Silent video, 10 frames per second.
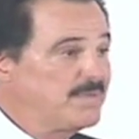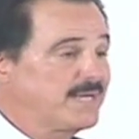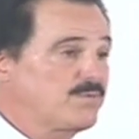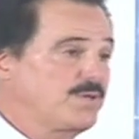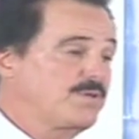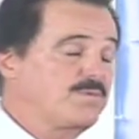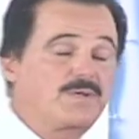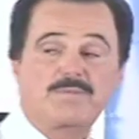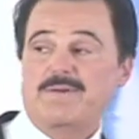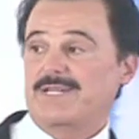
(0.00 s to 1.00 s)
met
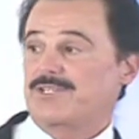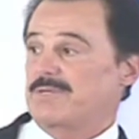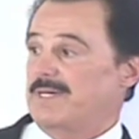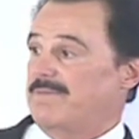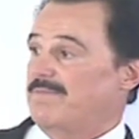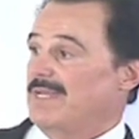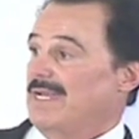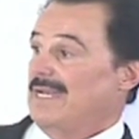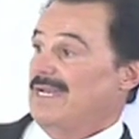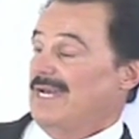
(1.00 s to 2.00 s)
with Benjamin.
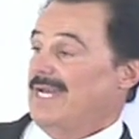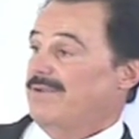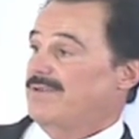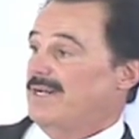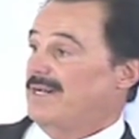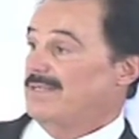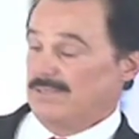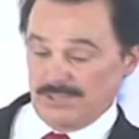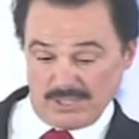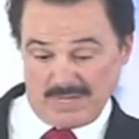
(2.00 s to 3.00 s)
And
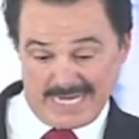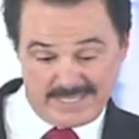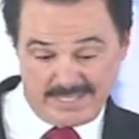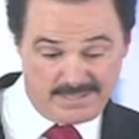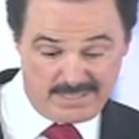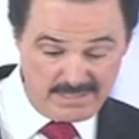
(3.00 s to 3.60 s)
so I didn't,